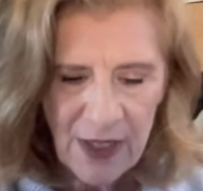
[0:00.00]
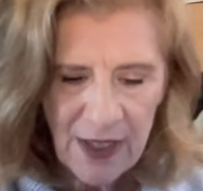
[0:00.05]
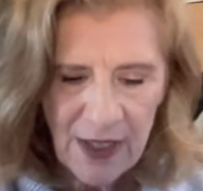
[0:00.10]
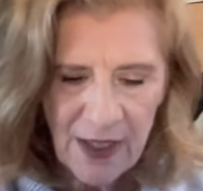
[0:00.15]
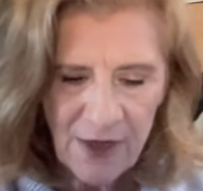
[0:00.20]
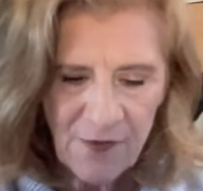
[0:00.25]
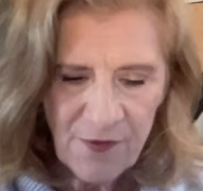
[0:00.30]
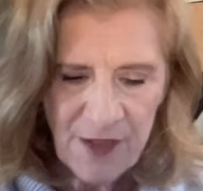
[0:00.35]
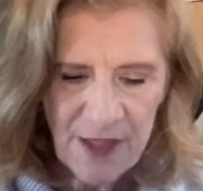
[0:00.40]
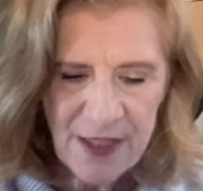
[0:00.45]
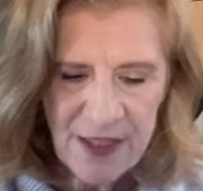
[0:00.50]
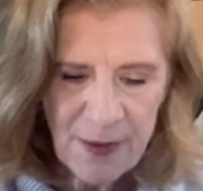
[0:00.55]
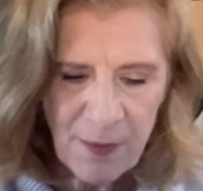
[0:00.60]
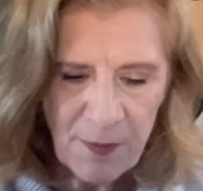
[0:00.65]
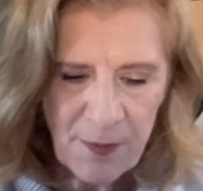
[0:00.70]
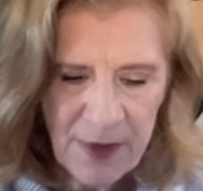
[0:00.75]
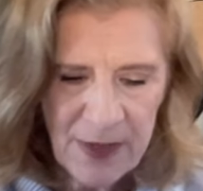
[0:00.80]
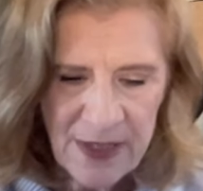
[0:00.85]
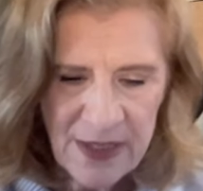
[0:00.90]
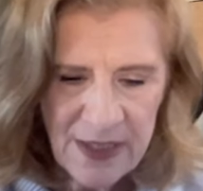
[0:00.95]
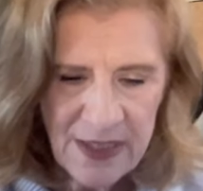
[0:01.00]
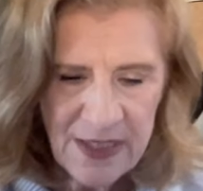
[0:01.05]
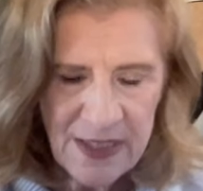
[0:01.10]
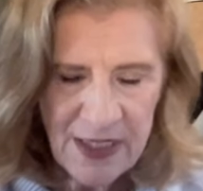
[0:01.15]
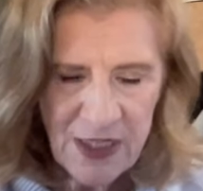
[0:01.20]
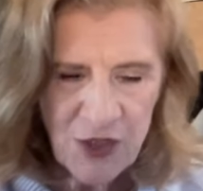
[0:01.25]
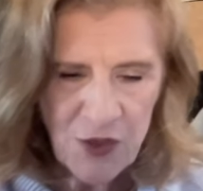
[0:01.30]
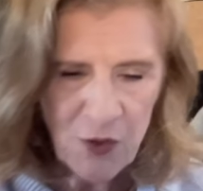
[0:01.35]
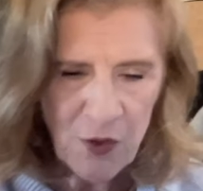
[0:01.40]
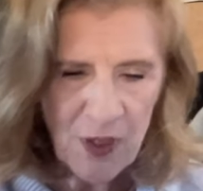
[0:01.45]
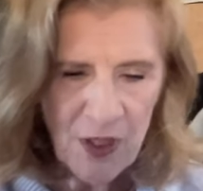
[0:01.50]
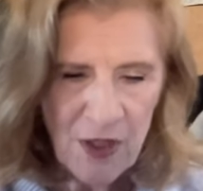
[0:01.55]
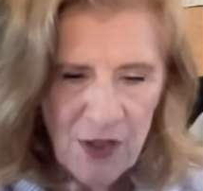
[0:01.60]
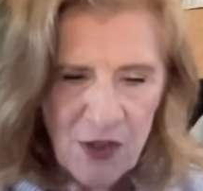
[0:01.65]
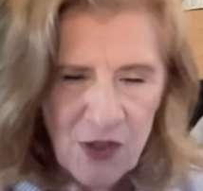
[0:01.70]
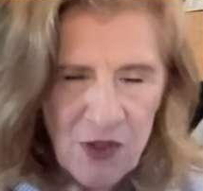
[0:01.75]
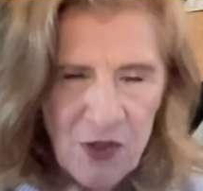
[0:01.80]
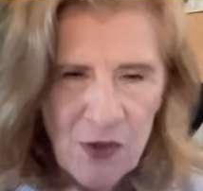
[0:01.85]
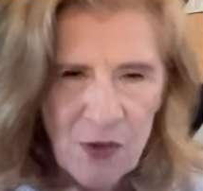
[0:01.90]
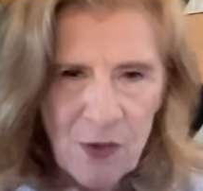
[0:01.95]
If there's a business that you're going
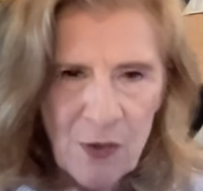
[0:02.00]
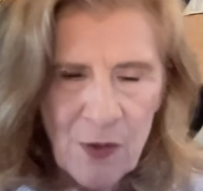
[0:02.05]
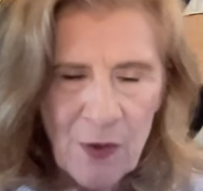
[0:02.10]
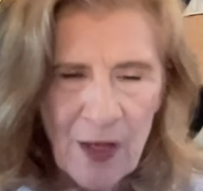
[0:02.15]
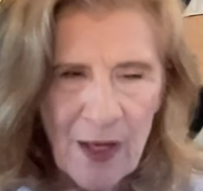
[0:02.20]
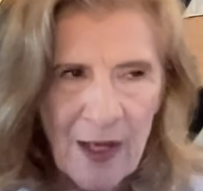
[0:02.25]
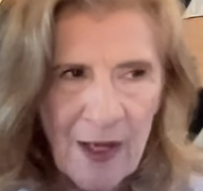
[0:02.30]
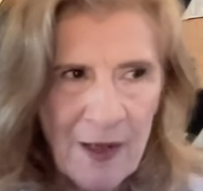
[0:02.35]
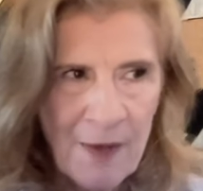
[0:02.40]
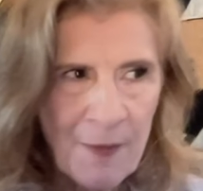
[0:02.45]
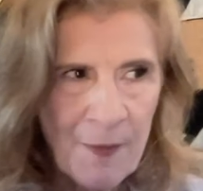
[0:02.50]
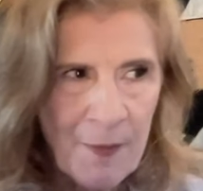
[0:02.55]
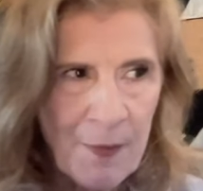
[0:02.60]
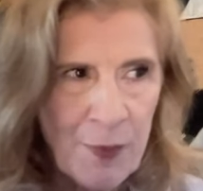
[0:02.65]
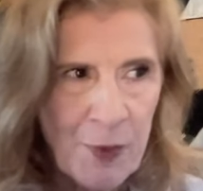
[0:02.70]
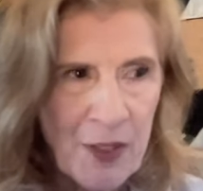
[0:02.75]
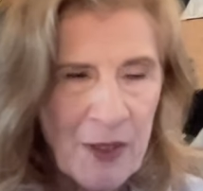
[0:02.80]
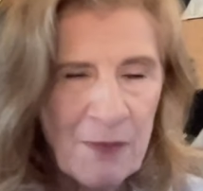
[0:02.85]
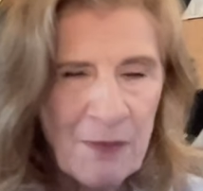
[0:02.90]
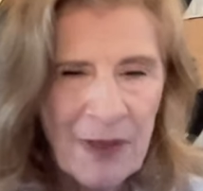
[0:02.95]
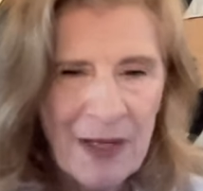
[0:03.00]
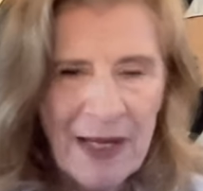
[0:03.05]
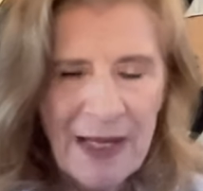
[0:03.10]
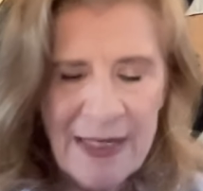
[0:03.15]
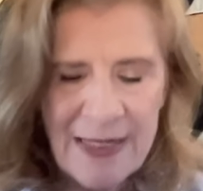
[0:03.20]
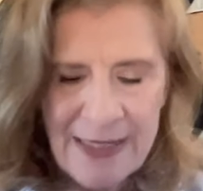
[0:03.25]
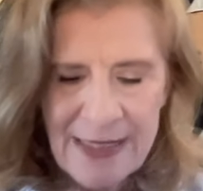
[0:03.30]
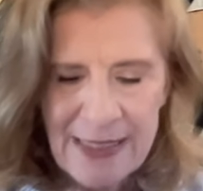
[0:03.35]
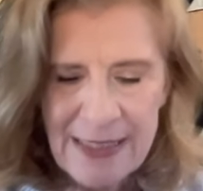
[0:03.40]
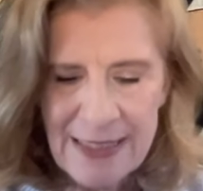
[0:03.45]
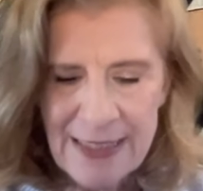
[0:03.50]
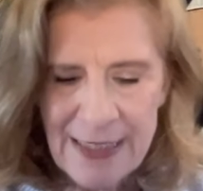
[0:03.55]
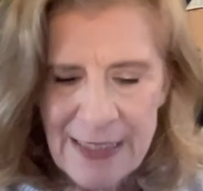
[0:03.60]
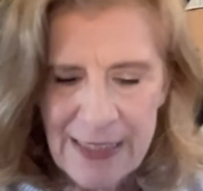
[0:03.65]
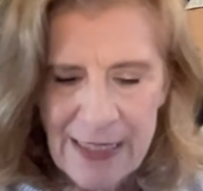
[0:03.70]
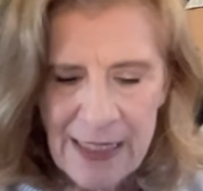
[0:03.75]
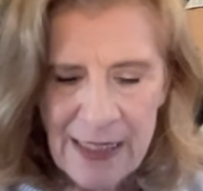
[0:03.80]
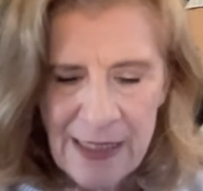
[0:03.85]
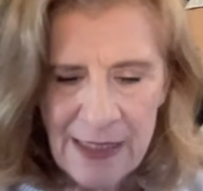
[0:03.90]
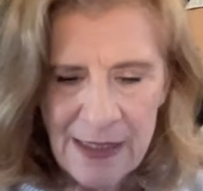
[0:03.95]
to uh, put in place and
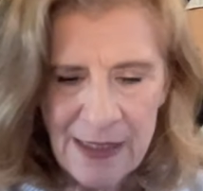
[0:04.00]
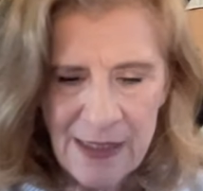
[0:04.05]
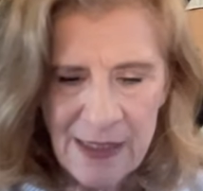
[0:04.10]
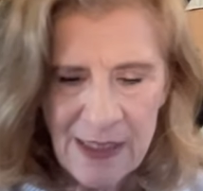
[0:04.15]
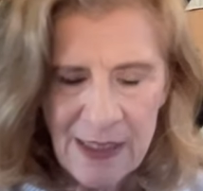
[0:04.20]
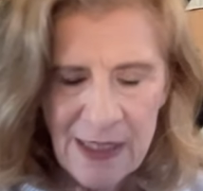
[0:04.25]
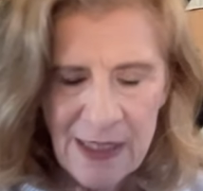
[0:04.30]
start,